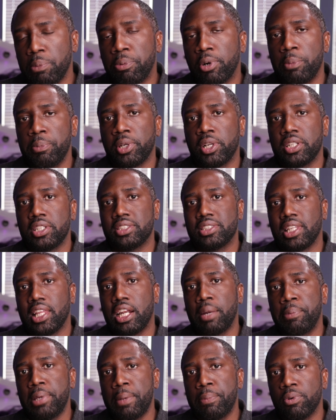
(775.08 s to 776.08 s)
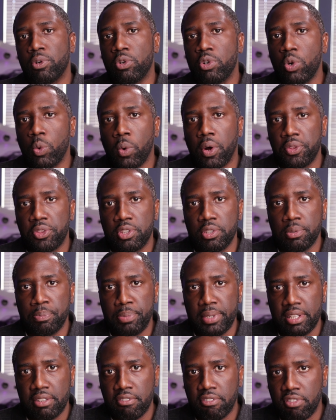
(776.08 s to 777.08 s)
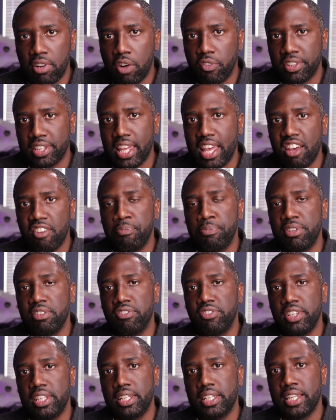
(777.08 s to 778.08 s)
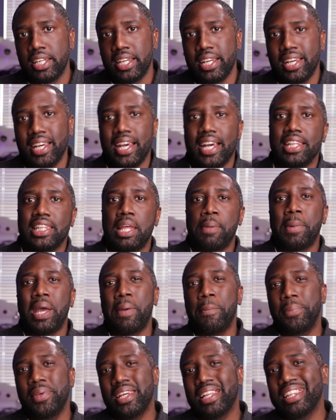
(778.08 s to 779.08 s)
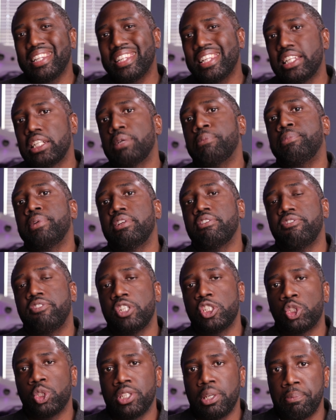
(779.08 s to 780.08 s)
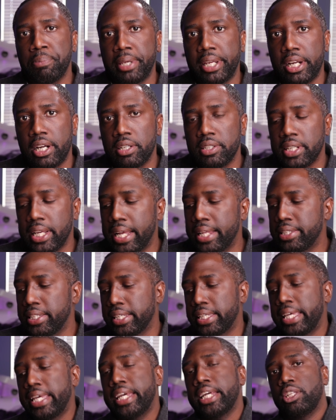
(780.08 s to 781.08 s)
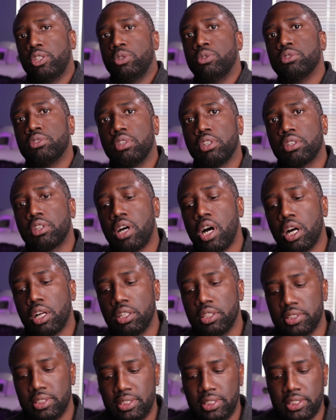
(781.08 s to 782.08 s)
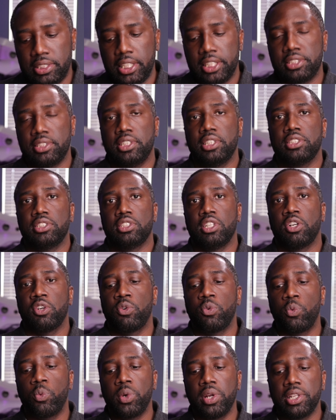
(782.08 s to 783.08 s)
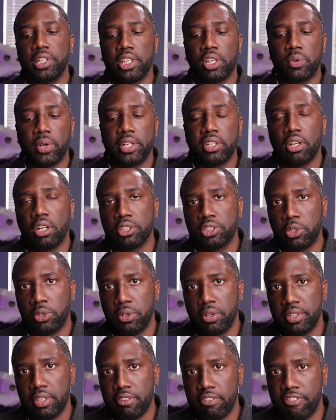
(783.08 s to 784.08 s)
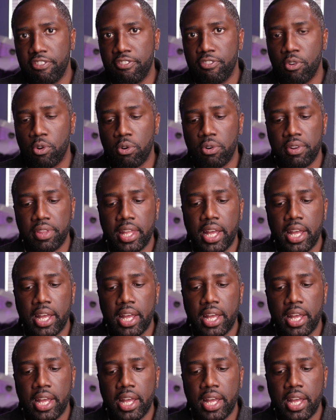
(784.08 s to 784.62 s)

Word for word: important because there's a lot of people who want to be involved with F P V, and they might be a little bit visually impaired and they can't use the goggles. This is a really great alternative for